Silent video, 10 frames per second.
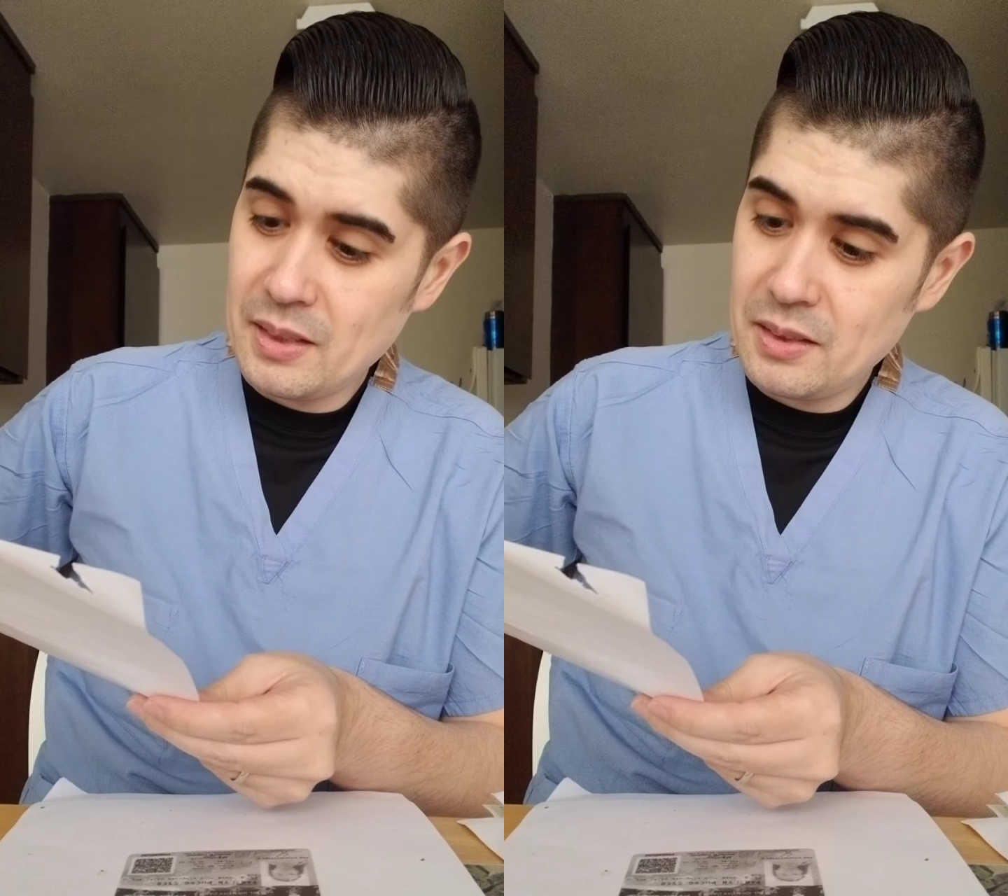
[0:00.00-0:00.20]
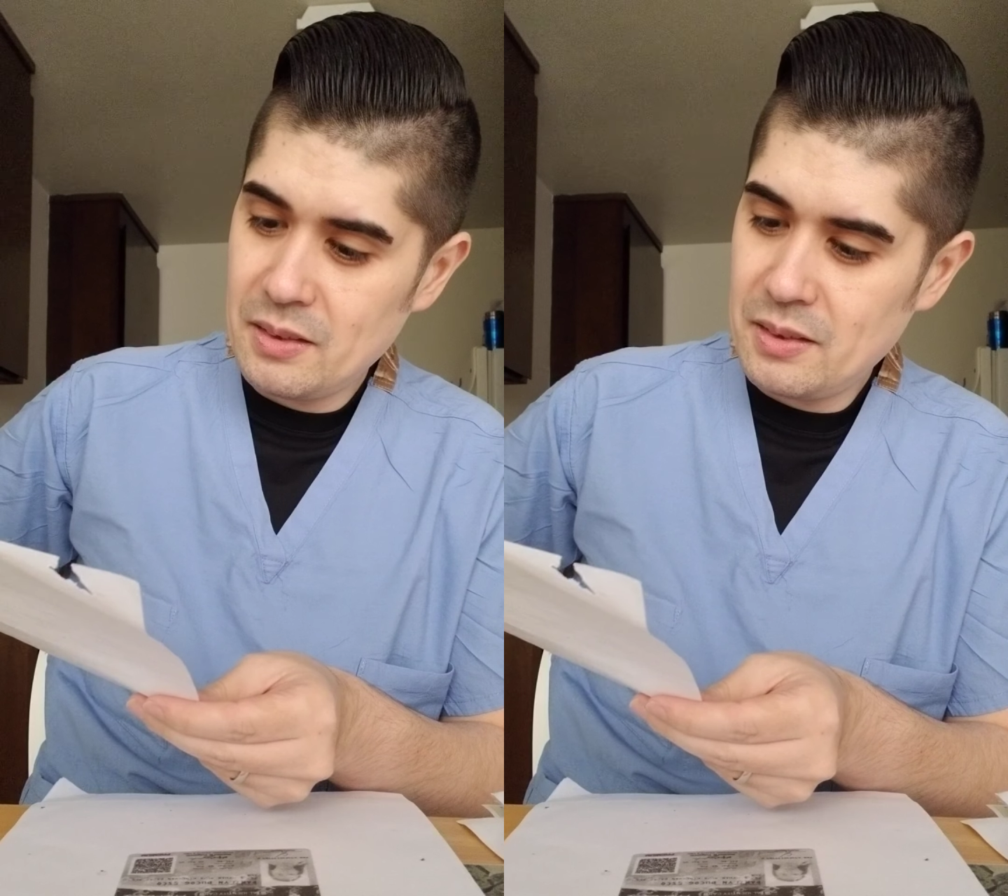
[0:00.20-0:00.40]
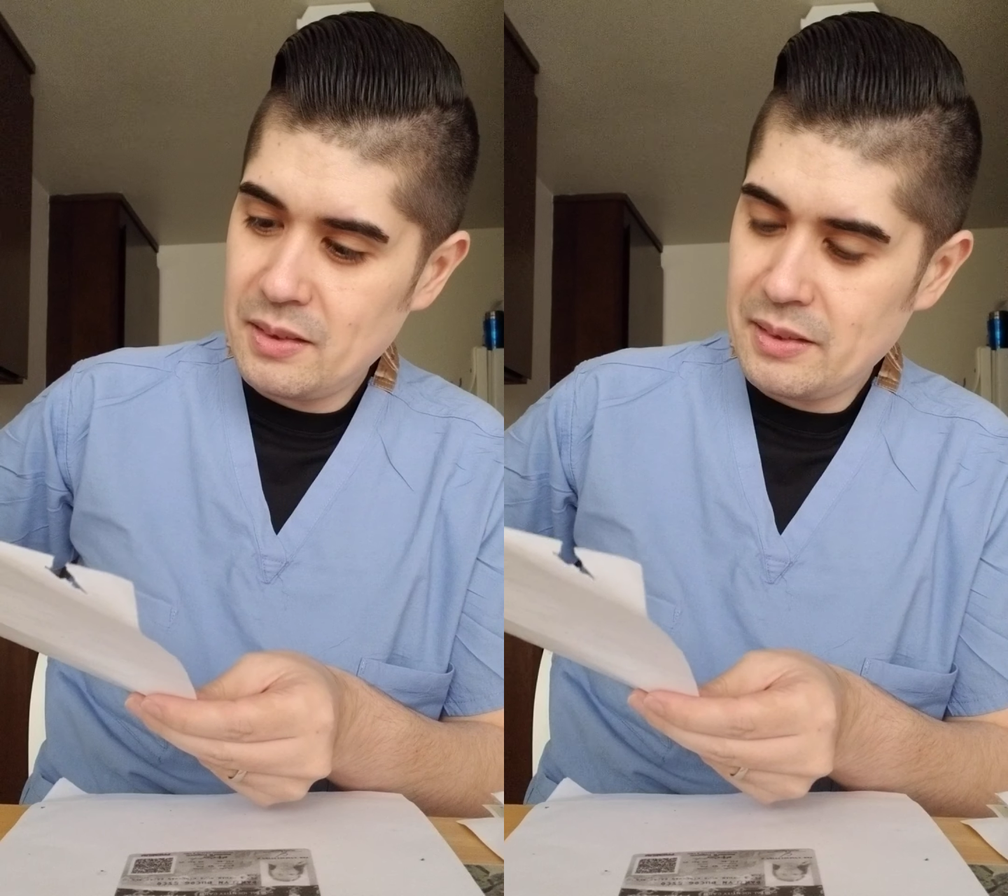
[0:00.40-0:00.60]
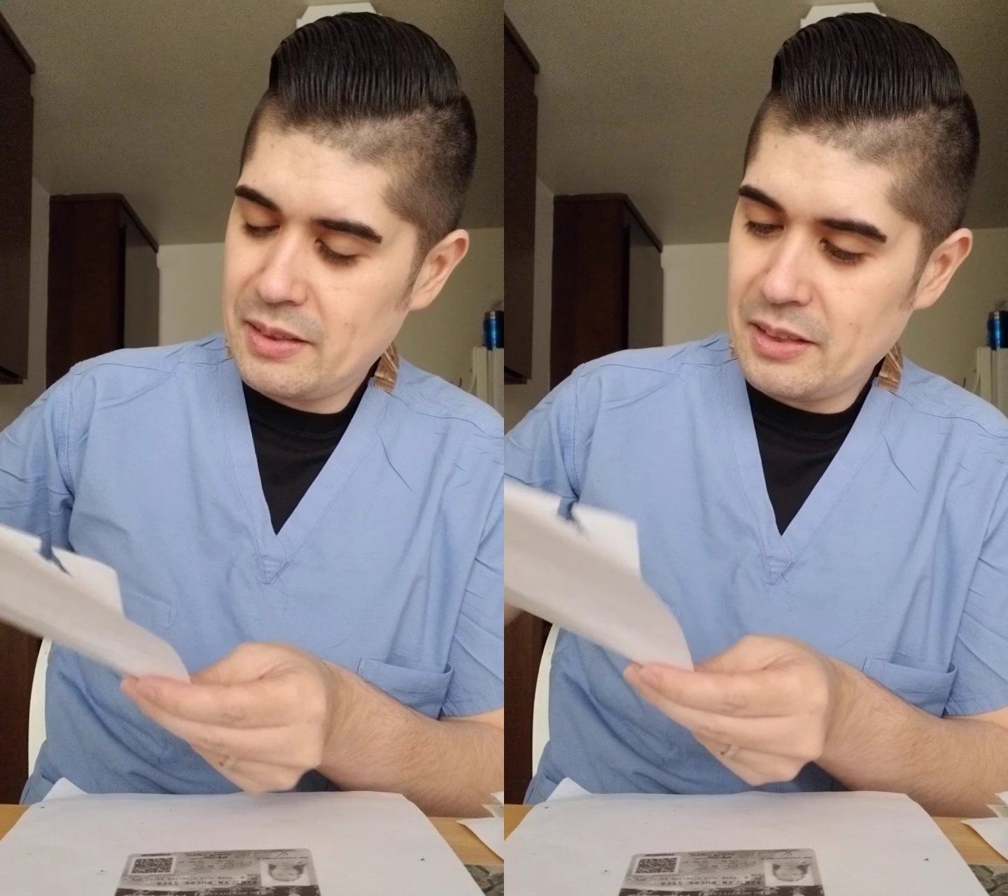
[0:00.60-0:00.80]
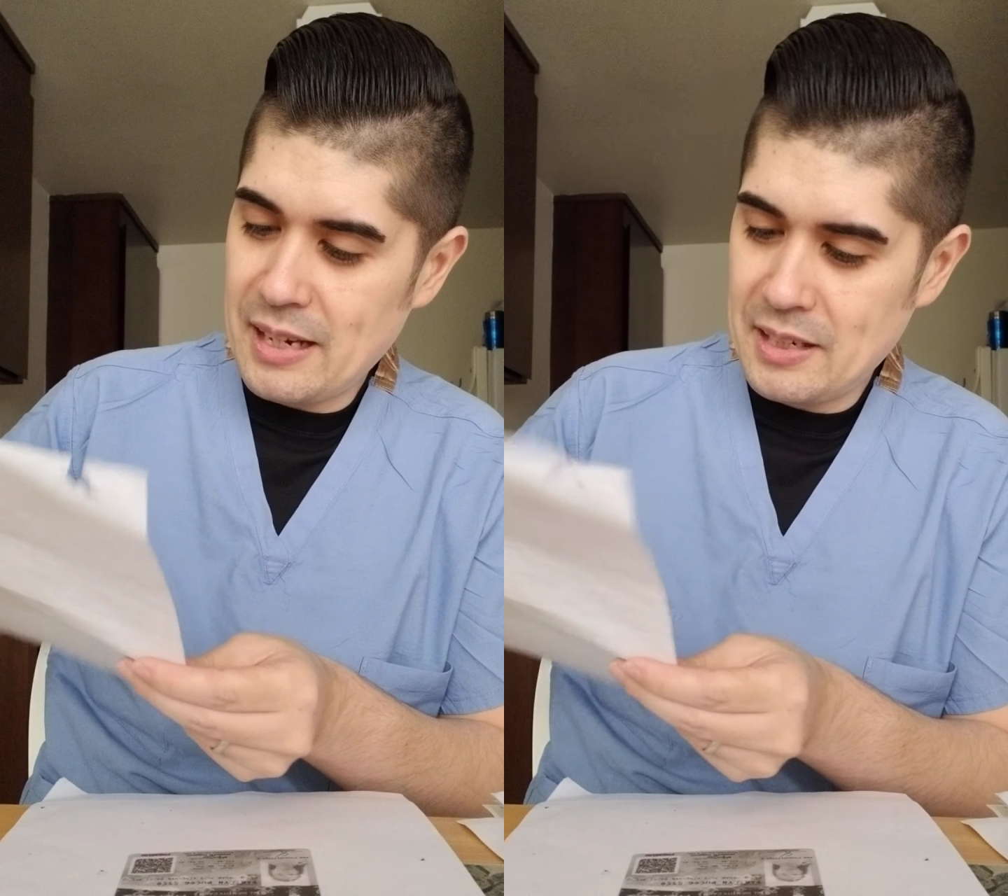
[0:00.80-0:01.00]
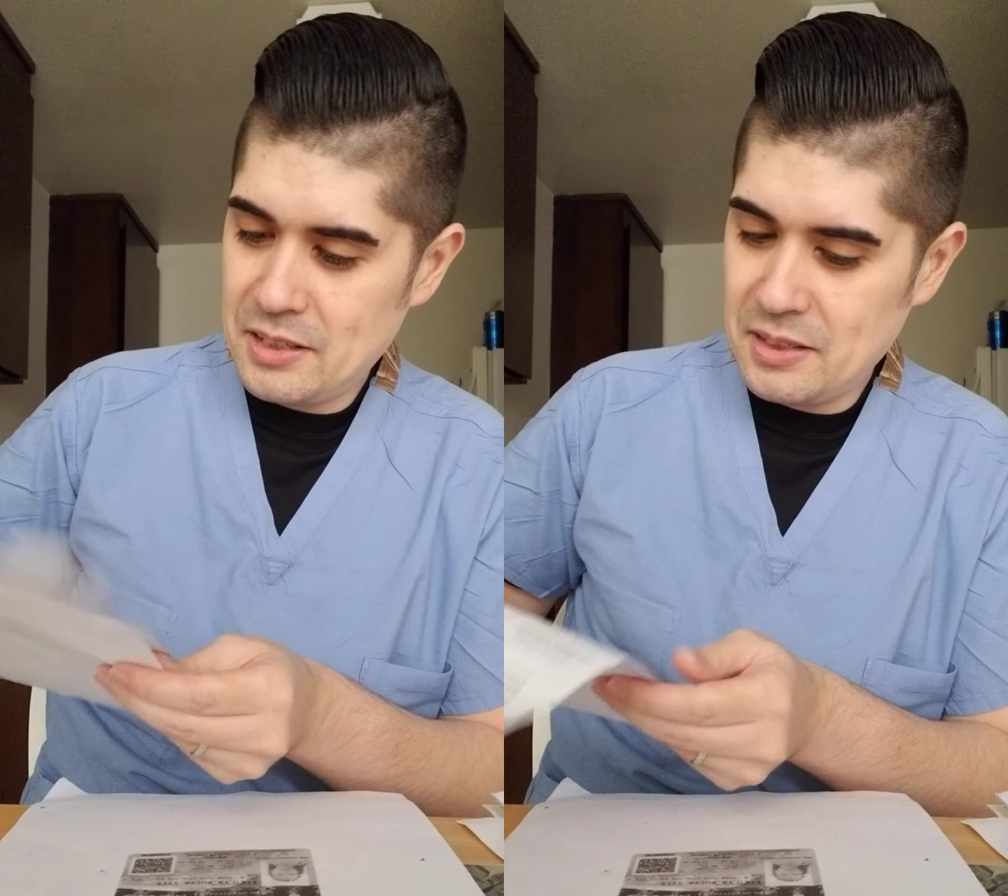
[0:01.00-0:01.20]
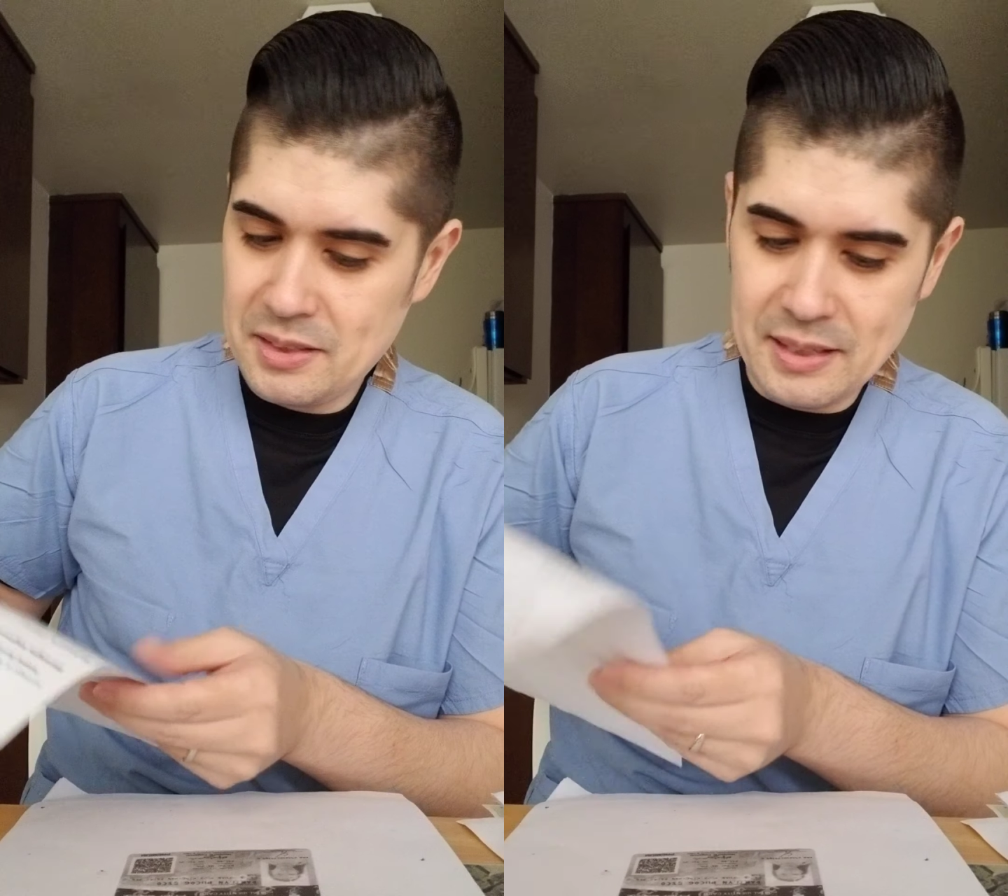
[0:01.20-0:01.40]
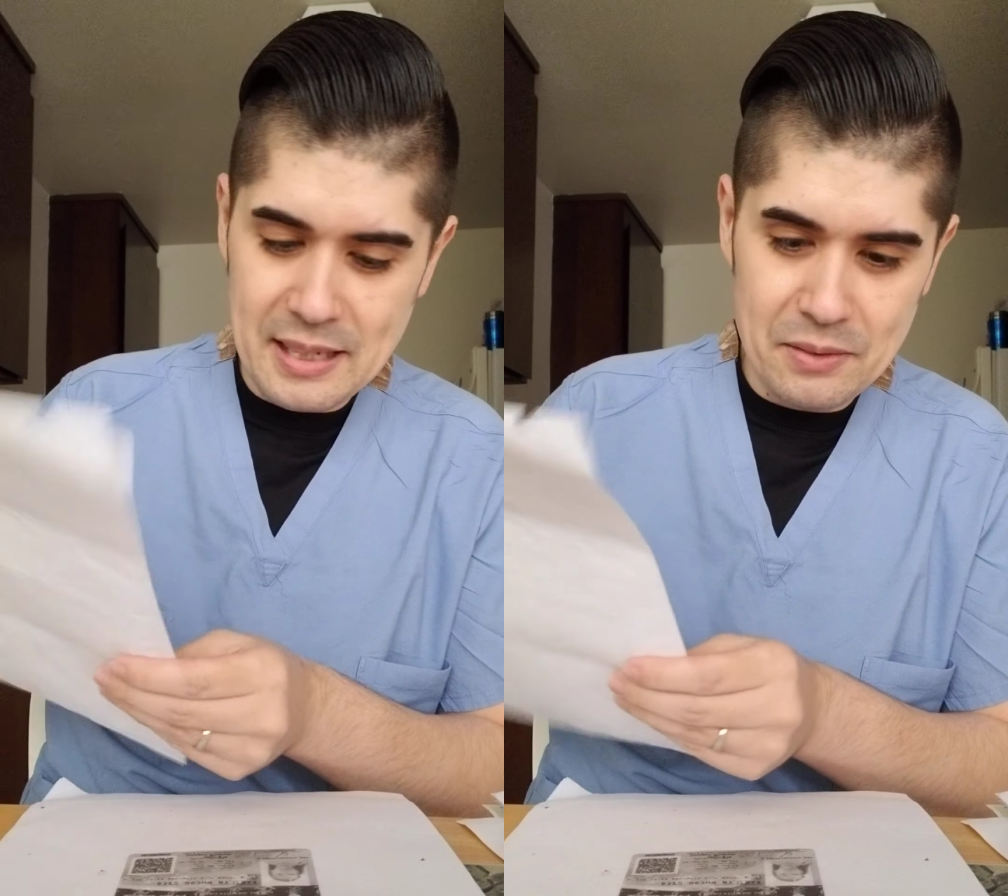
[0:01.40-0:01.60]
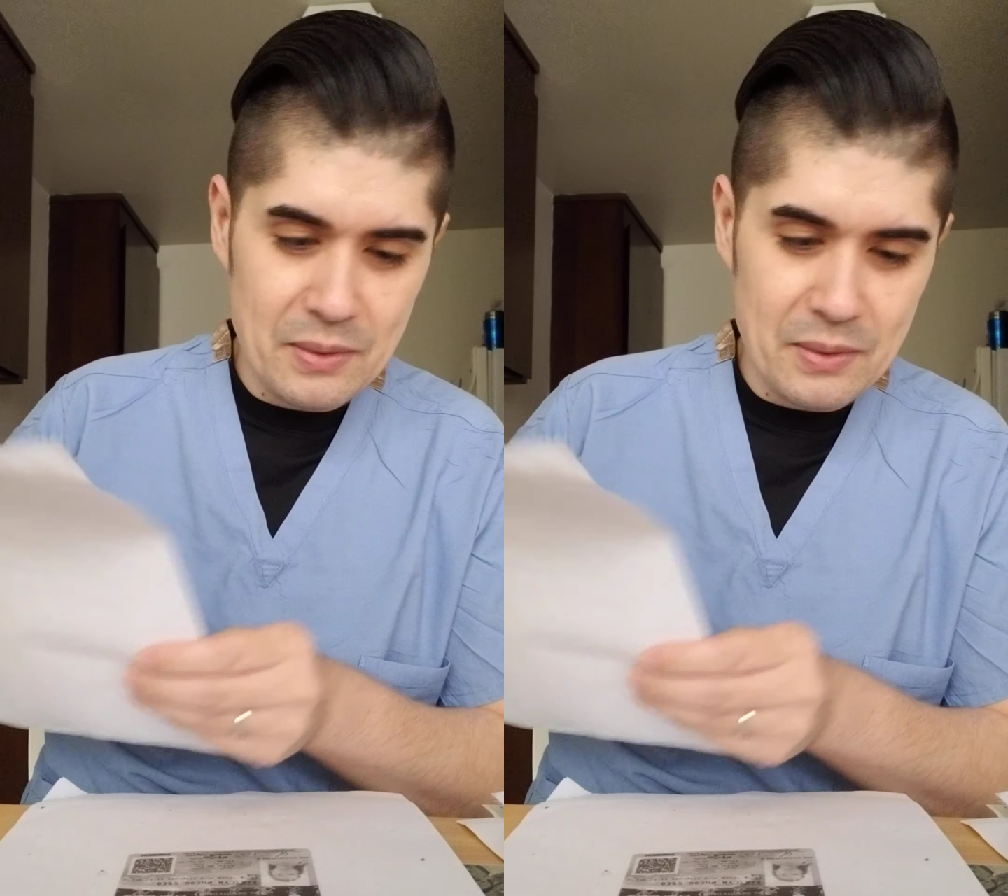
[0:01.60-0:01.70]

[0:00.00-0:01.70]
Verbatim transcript: She, and she's got